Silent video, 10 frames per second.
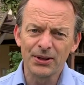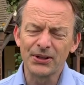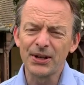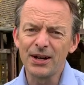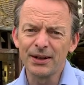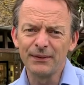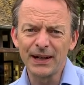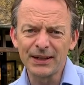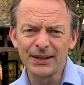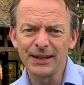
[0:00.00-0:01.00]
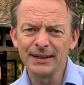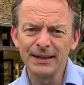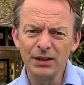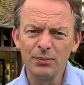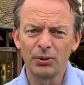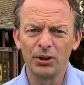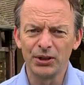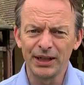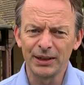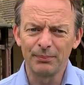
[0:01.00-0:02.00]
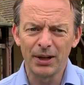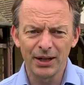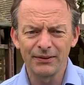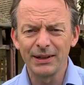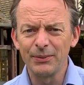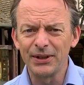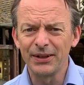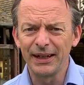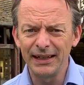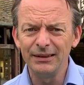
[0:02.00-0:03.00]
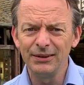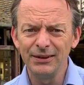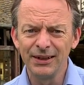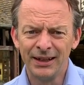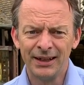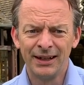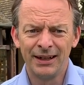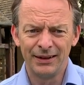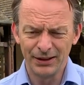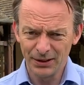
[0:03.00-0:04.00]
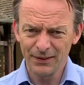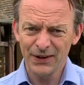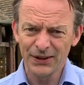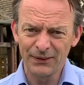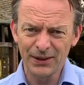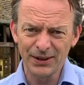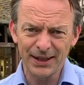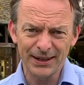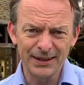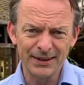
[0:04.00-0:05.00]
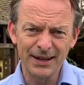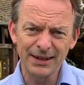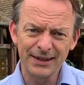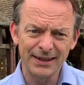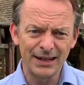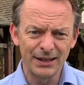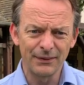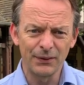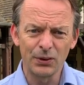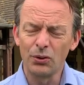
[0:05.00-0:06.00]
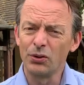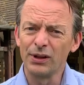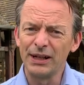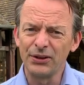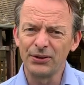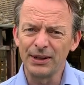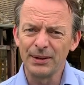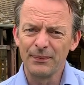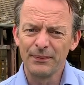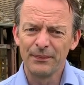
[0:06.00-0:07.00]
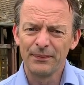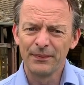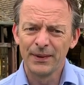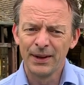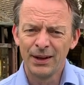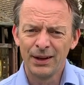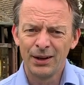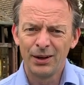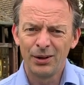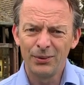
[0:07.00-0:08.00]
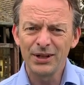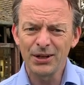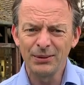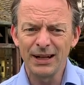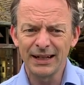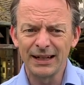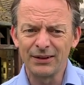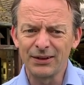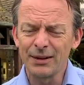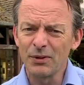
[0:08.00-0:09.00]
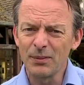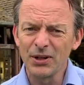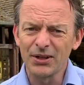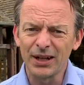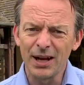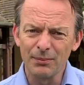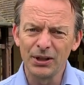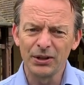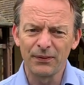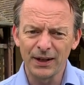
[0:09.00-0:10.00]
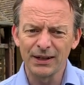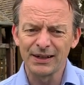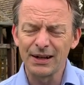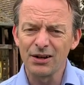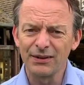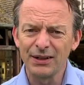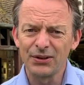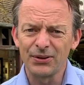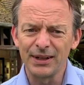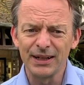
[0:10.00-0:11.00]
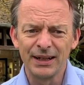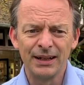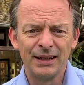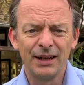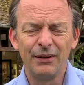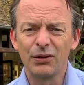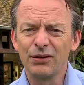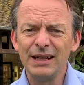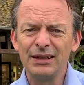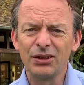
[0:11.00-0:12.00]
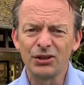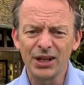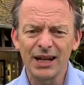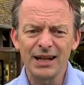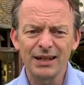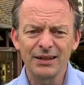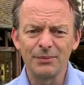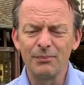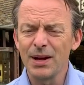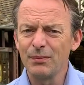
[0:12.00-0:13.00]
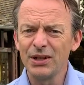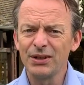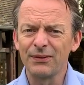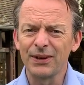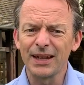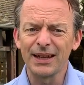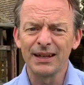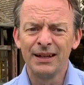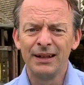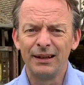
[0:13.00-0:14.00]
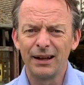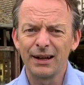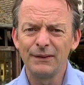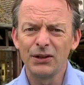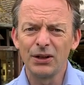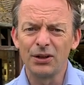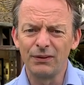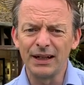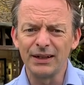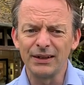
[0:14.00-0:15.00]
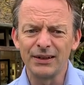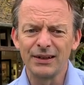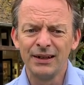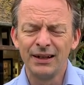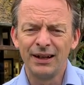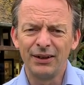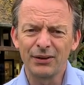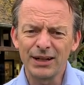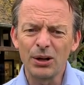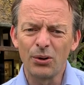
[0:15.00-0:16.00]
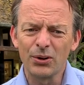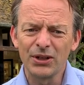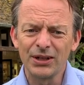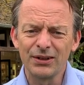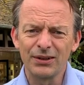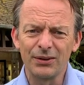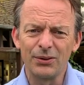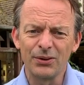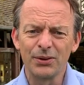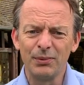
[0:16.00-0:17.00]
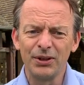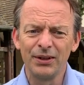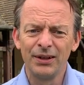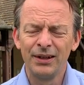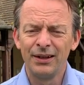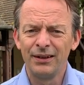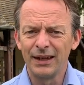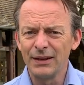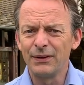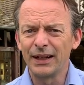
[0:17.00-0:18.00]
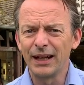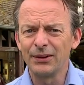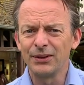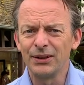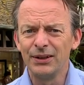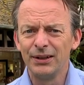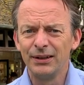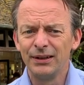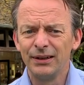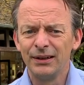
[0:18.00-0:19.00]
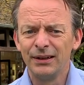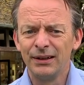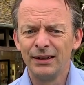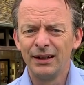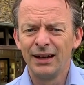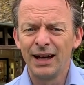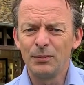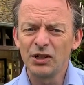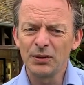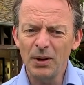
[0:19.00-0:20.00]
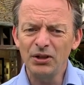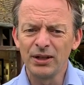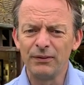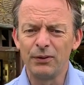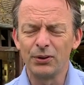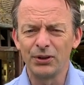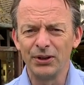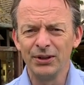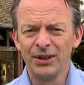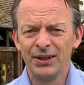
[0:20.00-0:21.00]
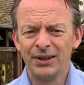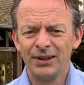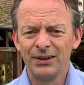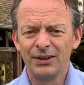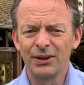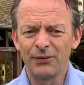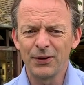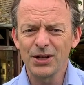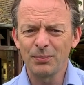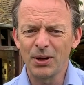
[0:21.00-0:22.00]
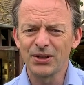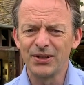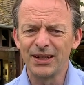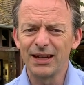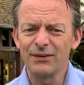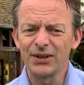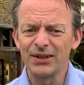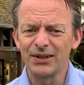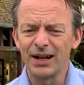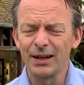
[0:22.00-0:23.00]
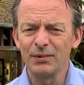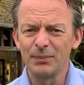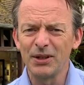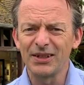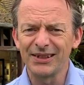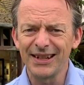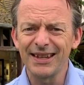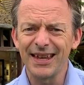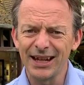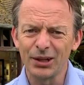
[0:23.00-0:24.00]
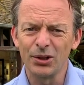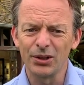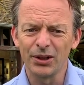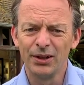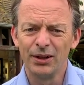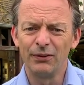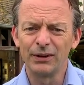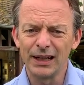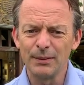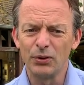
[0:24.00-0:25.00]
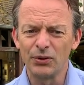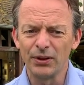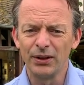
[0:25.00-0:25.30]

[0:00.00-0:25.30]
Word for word: the start of an exciting new project partnering with Keeneland and the University of Kentucky's Nunn Center for Oral History. We're so lucky that some of the most accomplished figures in our industry have agreed to share some memories of their lives and careers, the great horses and horsemen they've encountered. And we're especially fortunate that the first person to give us his time is Mr. Seth Hancock of Claiborne